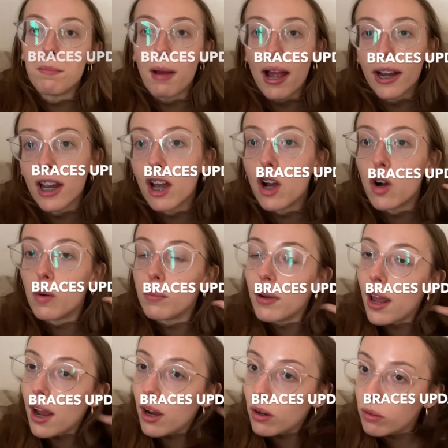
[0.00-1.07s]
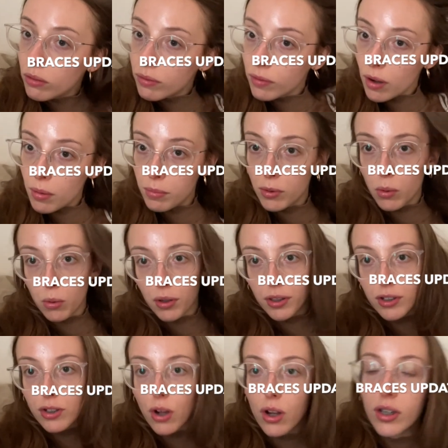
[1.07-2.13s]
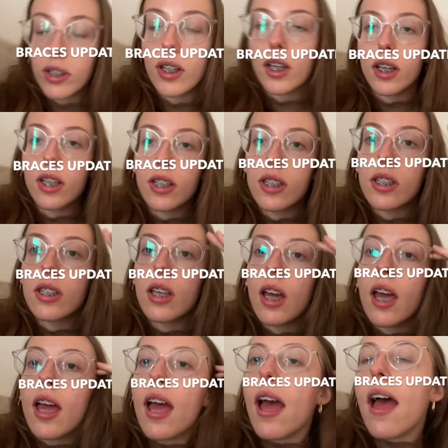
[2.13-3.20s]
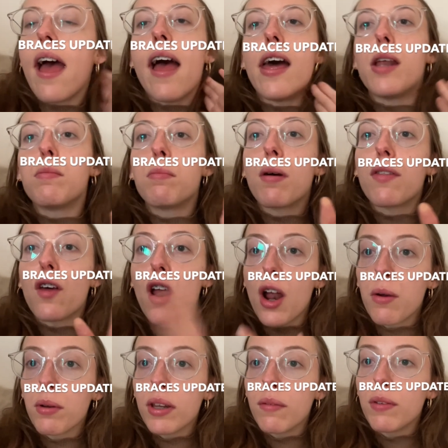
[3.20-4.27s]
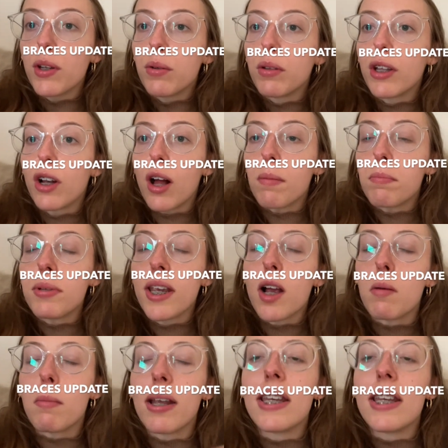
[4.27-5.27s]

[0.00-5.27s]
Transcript: back at home now from the orthodontist, and I thought I would give you a little update on my